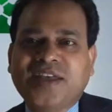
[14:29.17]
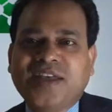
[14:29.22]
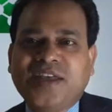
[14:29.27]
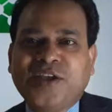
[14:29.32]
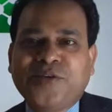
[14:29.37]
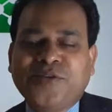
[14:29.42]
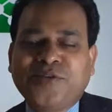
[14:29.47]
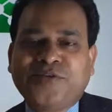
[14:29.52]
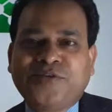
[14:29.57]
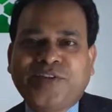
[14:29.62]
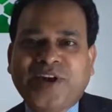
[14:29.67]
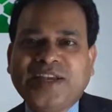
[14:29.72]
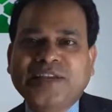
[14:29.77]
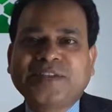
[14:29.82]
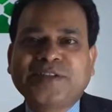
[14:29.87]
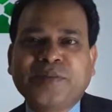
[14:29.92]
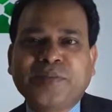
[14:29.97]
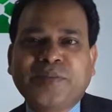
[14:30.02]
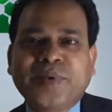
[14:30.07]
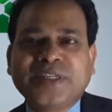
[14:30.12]
you find
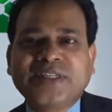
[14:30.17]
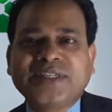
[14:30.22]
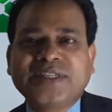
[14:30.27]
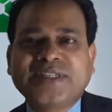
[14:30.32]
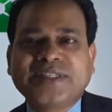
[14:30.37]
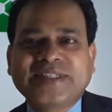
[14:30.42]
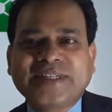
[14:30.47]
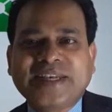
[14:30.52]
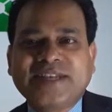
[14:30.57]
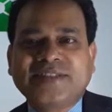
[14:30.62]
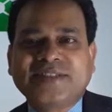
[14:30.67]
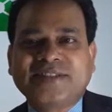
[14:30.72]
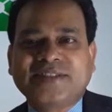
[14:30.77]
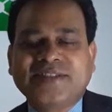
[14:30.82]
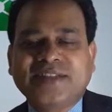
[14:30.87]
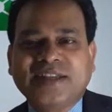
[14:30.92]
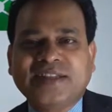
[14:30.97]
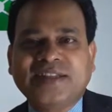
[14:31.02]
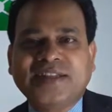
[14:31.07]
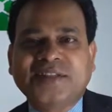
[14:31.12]
some business
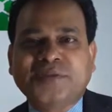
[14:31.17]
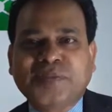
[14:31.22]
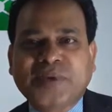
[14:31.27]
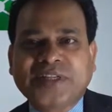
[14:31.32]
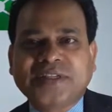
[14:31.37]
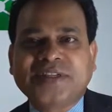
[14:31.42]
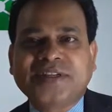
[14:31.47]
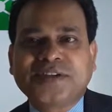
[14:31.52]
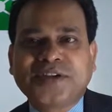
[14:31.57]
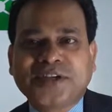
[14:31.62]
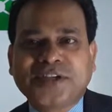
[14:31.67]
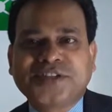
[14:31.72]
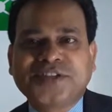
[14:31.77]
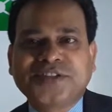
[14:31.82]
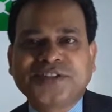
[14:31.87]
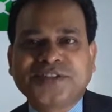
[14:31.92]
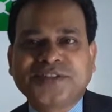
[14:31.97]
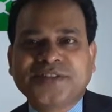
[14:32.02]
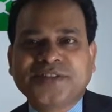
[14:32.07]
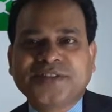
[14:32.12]
sense in this
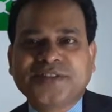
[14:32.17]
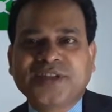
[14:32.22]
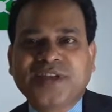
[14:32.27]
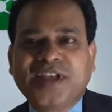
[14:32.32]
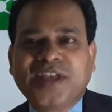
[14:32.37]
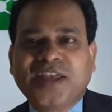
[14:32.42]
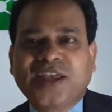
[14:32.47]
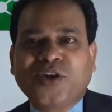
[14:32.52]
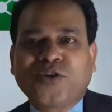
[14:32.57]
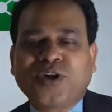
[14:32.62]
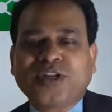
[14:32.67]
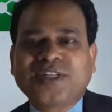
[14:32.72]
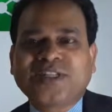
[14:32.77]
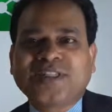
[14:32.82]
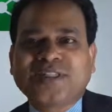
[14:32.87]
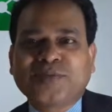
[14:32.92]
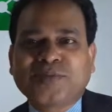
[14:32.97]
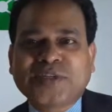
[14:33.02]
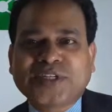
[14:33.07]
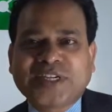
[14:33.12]
presentations, you can
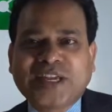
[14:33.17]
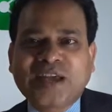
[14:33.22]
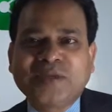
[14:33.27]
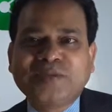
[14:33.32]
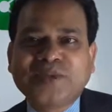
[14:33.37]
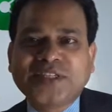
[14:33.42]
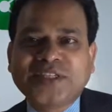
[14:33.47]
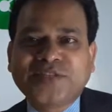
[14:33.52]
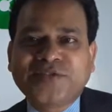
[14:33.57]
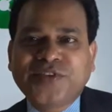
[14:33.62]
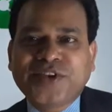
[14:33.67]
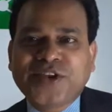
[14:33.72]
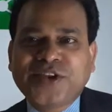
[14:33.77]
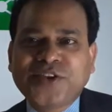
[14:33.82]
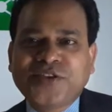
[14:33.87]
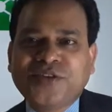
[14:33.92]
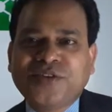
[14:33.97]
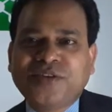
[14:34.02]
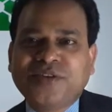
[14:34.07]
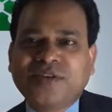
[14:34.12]
subscribe this
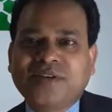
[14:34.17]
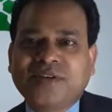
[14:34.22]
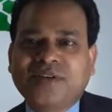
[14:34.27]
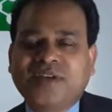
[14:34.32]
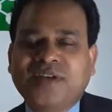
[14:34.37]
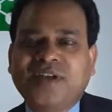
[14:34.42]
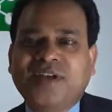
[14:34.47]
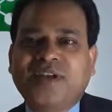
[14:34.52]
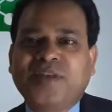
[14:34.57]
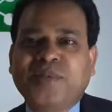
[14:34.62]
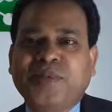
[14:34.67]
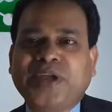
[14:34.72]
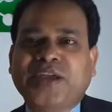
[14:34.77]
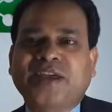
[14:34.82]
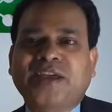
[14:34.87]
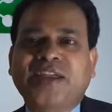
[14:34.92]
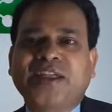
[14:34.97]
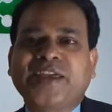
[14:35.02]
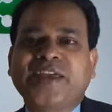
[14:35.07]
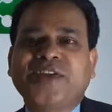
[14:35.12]
video by
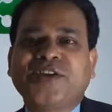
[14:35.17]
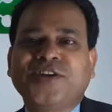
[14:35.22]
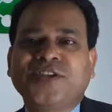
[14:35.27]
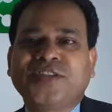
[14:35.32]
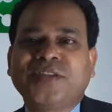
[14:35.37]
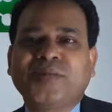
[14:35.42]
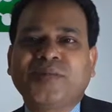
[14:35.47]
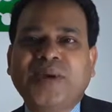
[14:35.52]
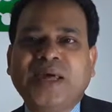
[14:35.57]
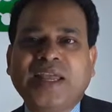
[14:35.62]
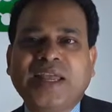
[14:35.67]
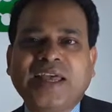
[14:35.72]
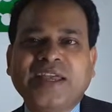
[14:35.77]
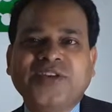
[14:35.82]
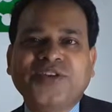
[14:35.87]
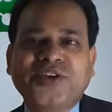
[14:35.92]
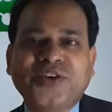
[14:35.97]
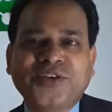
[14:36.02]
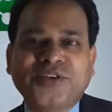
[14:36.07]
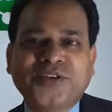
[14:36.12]
clicking on the bell
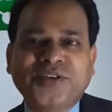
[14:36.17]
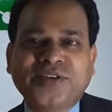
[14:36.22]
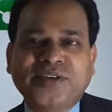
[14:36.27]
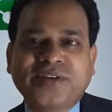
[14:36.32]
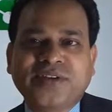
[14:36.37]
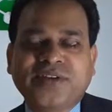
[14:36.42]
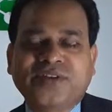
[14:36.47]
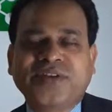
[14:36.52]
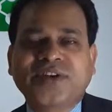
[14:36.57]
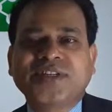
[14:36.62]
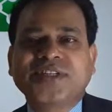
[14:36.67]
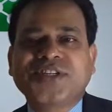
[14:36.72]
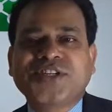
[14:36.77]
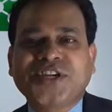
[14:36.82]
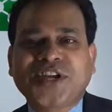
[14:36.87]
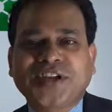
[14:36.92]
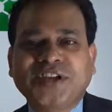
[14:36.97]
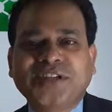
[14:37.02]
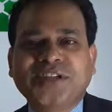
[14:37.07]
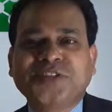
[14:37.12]
icon. You can
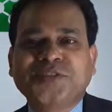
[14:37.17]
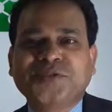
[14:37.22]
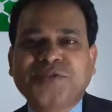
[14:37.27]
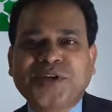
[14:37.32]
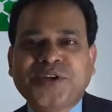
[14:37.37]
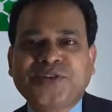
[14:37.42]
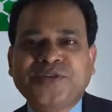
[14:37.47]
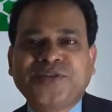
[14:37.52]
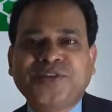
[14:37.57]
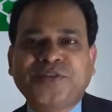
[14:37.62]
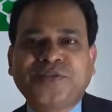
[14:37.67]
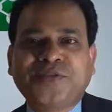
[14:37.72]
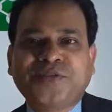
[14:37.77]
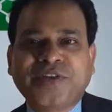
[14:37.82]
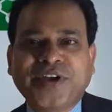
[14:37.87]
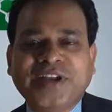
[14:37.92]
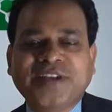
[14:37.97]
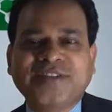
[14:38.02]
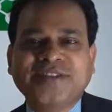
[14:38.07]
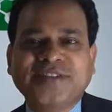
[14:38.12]
share this video with your
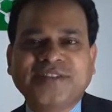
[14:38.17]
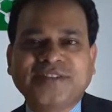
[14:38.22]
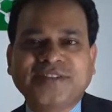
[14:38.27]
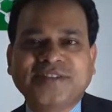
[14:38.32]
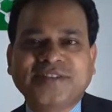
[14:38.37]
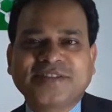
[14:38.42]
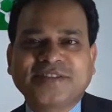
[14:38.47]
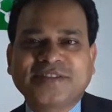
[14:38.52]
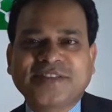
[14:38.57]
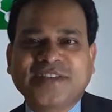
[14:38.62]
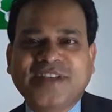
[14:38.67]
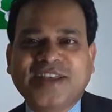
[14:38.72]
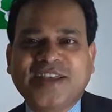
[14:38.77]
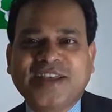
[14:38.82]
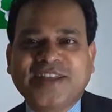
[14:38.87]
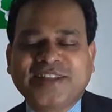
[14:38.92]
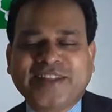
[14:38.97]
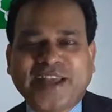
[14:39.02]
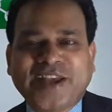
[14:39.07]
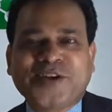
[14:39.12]
friends.
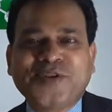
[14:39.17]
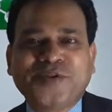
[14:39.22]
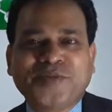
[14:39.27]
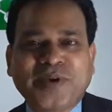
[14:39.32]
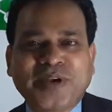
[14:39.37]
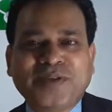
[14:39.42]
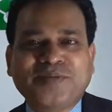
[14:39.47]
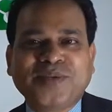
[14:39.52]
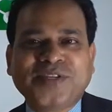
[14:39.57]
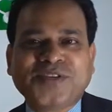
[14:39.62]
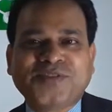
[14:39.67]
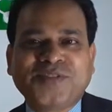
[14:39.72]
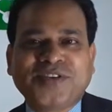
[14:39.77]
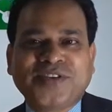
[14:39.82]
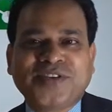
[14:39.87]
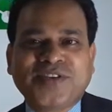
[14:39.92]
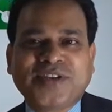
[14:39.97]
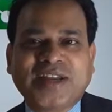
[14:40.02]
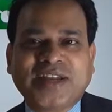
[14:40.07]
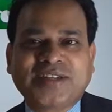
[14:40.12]
Thank you very much
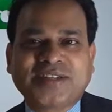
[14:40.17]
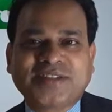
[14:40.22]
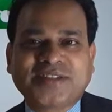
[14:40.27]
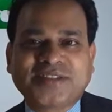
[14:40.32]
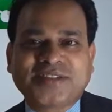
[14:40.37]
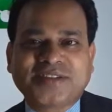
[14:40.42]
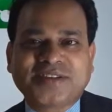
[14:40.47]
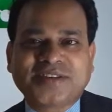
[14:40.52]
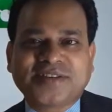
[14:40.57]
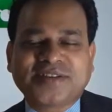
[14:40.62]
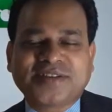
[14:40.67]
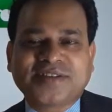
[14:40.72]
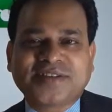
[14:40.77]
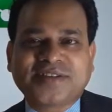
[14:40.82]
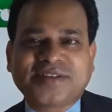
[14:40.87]
for your attention.